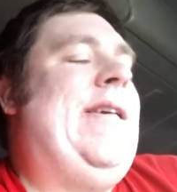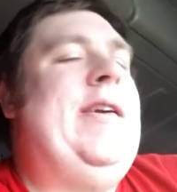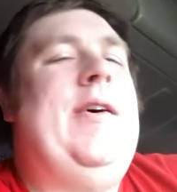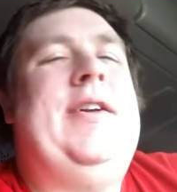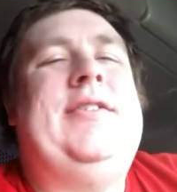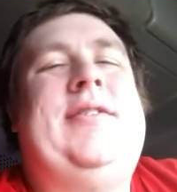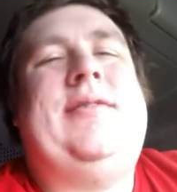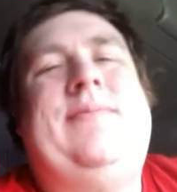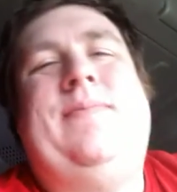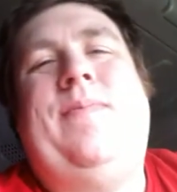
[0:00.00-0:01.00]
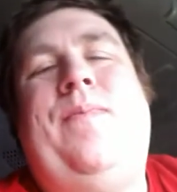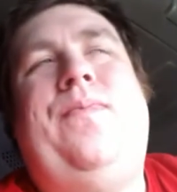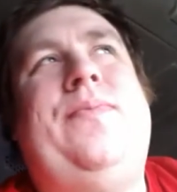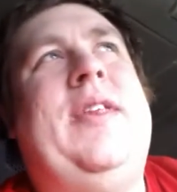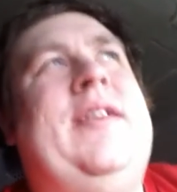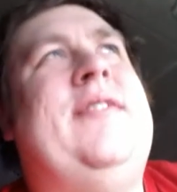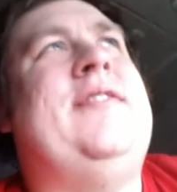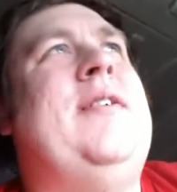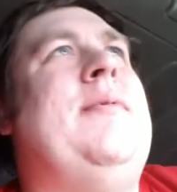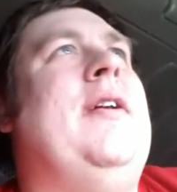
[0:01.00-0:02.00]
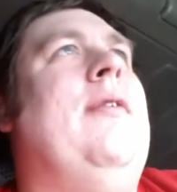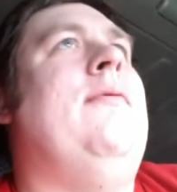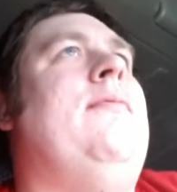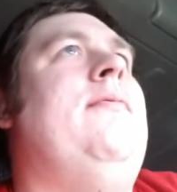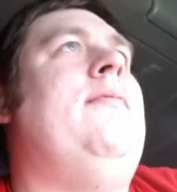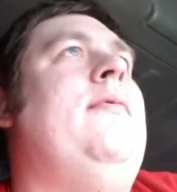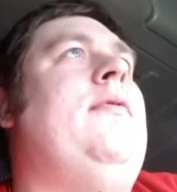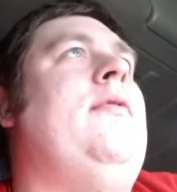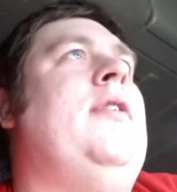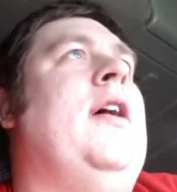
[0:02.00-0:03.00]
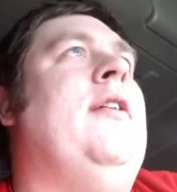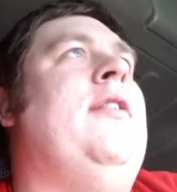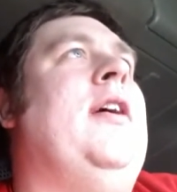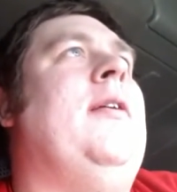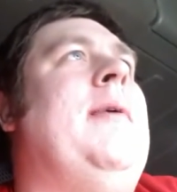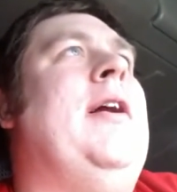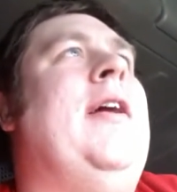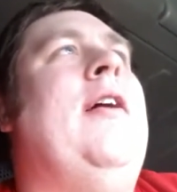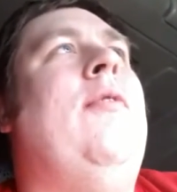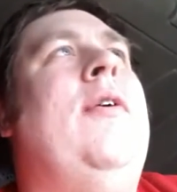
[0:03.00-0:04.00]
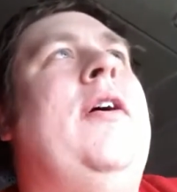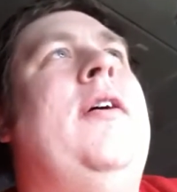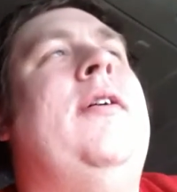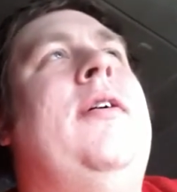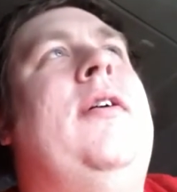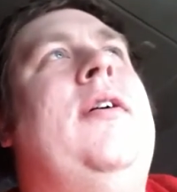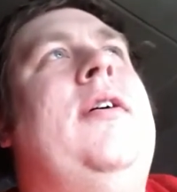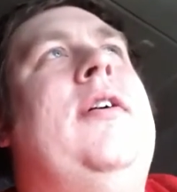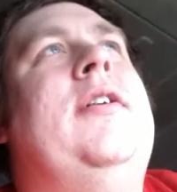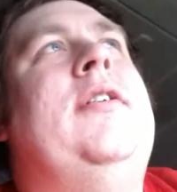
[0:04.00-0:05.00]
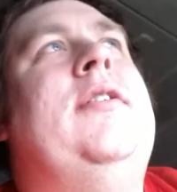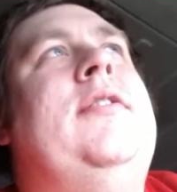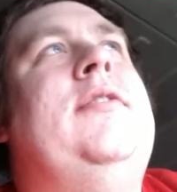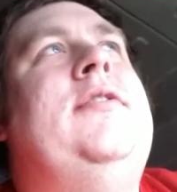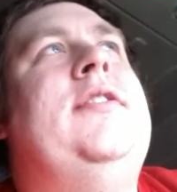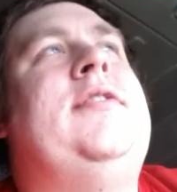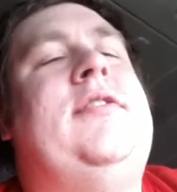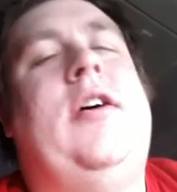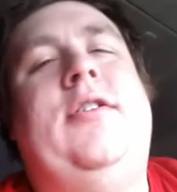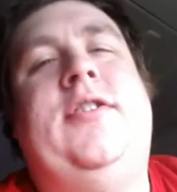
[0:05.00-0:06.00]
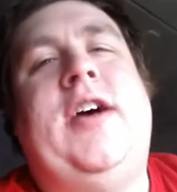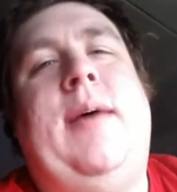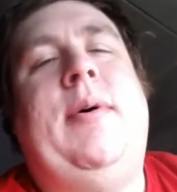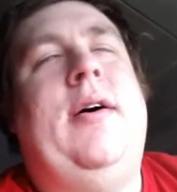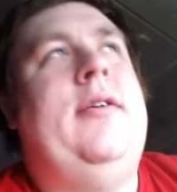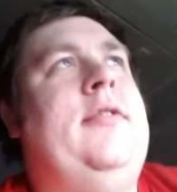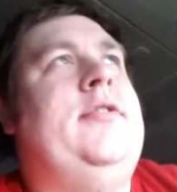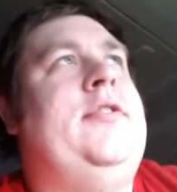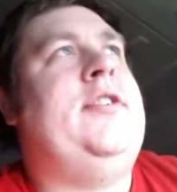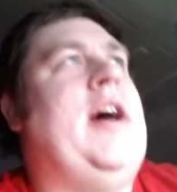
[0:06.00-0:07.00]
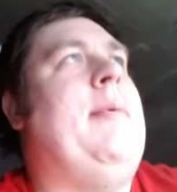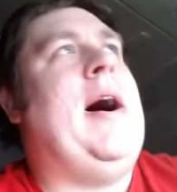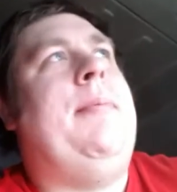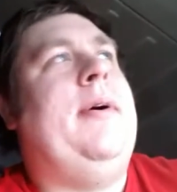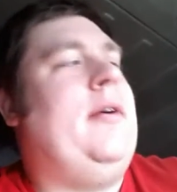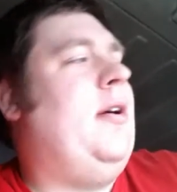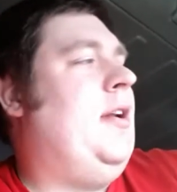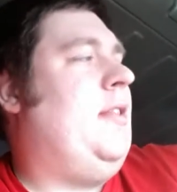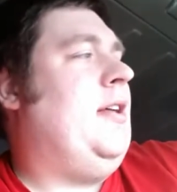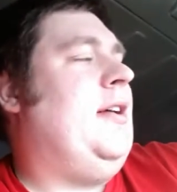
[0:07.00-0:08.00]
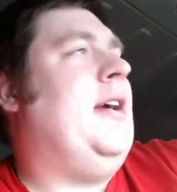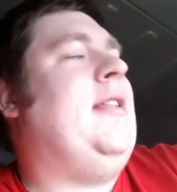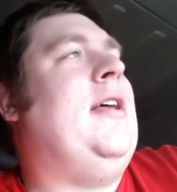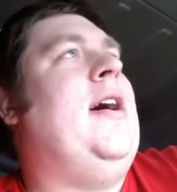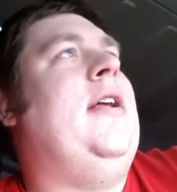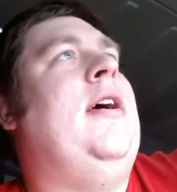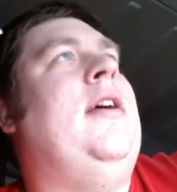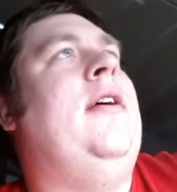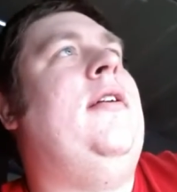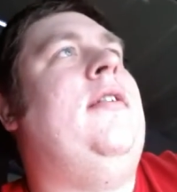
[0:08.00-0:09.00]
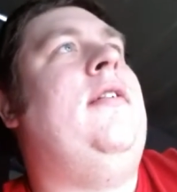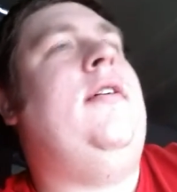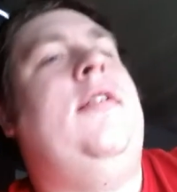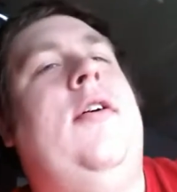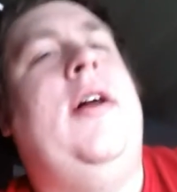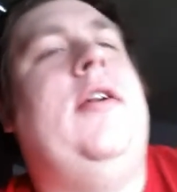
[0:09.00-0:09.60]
you know, it's just something I'm kind of thinking about, and I don't want to just start job hopping or anything like that. And you know, I